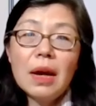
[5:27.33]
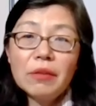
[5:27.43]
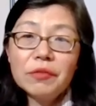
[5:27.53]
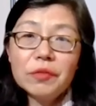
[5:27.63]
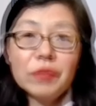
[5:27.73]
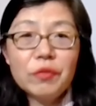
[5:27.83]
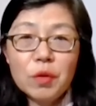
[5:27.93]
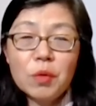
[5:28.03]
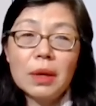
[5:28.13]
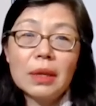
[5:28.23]
have
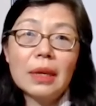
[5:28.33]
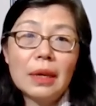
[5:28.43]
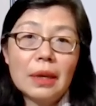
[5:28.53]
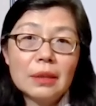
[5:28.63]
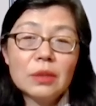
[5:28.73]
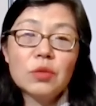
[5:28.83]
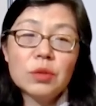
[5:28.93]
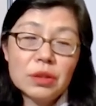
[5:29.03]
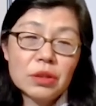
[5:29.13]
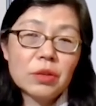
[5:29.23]
401ks,
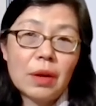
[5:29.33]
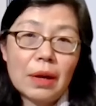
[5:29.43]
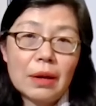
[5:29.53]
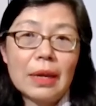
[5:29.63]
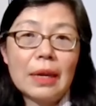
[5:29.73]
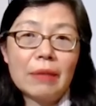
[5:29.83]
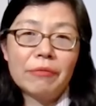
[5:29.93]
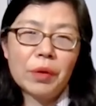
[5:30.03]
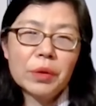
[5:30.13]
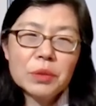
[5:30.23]
traditional IRA,
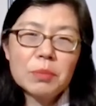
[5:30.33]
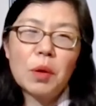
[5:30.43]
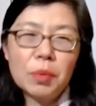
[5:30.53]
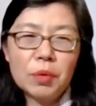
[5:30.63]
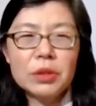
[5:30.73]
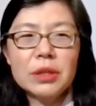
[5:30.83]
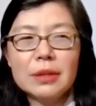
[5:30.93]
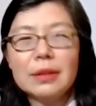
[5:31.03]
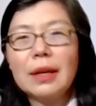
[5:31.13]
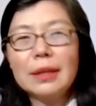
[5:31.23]
very small
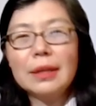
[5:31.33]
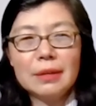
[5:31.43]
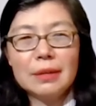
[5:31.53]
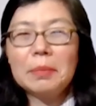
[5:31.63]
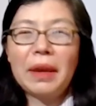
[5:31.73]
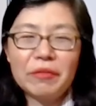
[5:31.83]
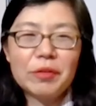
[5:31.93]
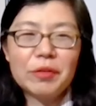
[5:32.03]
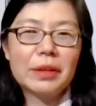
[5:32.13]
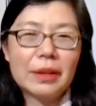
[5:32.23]
portion. I did
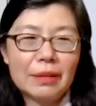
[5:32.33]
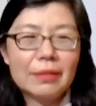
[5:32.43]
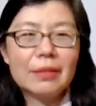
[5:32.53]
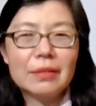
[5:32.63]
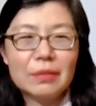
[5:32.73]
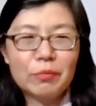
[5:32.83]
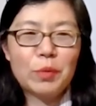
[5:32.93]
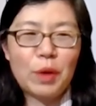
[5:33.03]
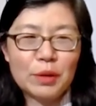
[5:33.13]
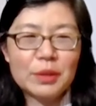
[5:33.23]
painfully the
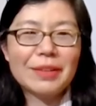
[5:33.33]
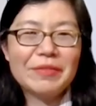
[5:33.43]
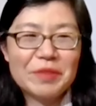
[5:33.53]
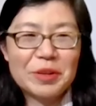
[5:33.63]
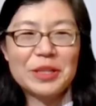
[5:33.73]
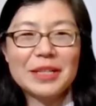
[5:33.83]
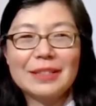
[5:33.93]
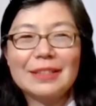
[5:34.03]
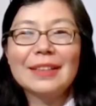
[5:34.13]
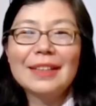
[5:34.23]
Roth
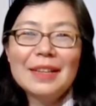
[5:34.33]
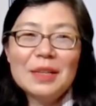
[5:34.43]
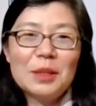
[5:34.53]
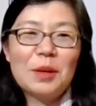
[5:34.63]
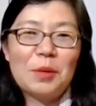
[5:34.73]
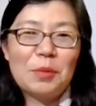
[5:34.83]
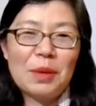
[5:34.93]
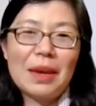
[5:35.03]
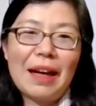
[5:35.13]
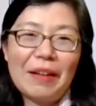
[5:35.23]
conversion. So
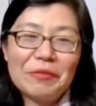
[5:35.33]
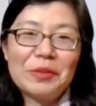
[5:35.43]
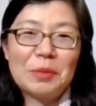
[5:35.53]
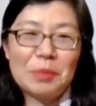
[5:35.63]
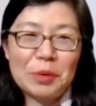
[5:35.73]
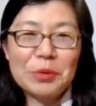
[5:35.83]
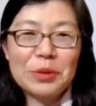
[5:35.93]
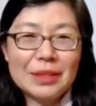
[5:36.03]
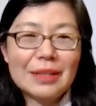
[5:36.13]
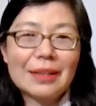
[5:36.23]
we have the
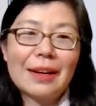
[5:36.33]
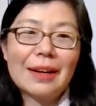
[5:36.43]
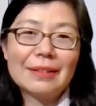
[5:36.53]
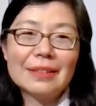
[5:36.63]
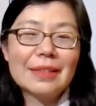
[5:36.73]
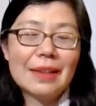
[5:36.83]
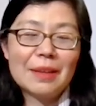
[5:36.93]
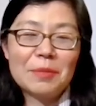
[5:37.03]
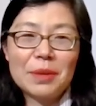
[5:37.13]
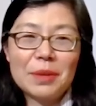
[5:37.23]
brokerage account
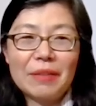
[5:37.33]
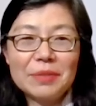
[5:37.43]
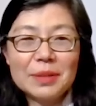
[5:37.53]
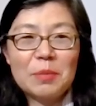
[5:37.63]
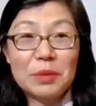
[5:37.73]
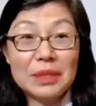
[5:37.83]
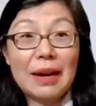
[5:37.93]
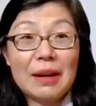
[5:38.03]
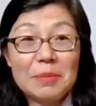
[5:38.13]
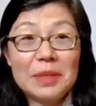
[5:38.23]
and we have some
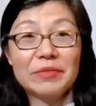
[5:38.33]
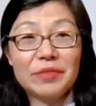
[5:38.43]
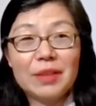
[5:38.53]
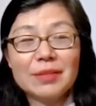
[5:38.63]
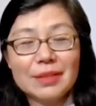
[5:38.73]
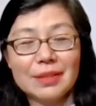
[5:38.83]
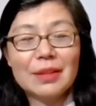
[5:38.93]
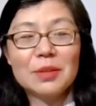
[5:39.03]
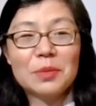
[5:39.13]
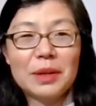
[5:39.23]
retirement funds
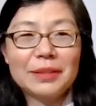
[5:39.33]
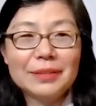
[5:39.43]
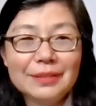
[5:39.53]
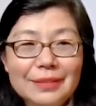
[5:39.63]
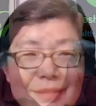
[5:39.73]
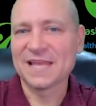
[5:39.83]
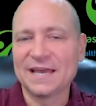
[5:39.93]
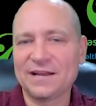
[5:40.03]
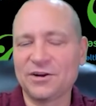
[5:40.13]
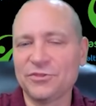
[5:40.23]
as well.
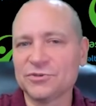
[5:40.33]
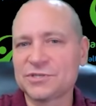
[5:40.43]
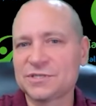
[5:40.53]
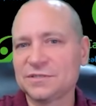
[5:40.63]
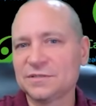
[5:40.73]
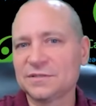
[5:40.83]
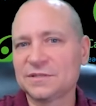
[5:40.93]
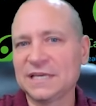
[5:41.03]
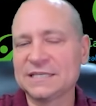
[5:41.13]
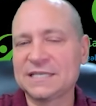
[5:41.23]
And are those
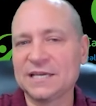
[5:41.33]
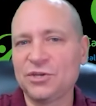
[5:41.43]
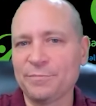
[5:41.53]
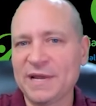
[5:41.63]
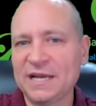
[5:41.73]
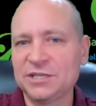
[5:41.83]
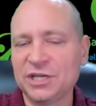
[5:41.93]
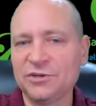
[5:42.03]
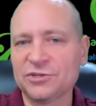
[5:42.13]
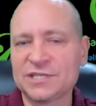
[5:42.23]
things that you're
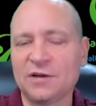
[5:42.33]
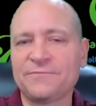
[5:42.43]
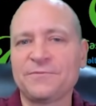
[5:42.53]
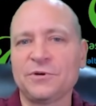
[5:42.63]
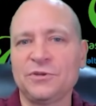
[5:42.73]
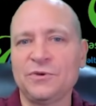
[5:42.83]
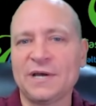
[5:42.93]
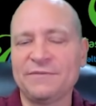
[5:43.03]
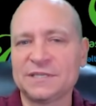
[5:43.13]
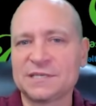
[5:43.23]
managing yourself, or are you
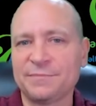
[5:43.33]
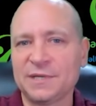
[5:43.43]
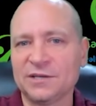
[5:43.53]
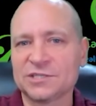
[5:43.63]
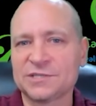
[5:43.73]
having somebody else